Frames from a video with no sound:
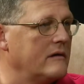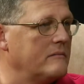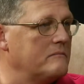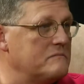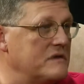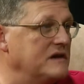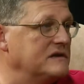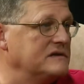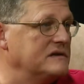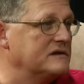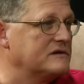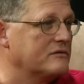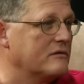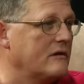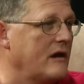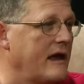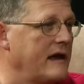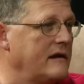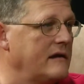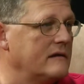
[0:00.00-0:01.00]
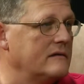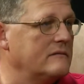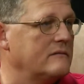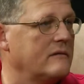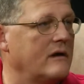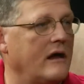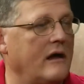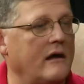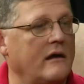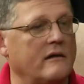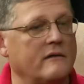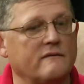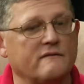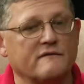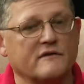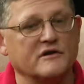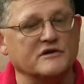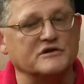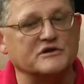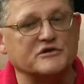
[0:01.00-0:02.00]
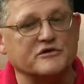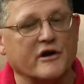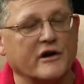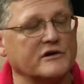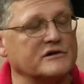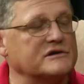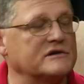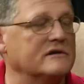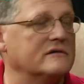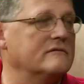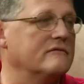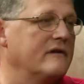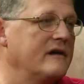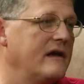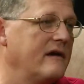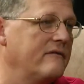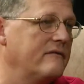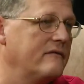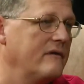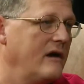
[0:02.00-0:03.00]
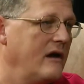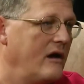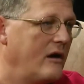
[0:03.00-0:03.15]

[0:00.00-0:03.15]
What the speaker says: business related. Construction, we have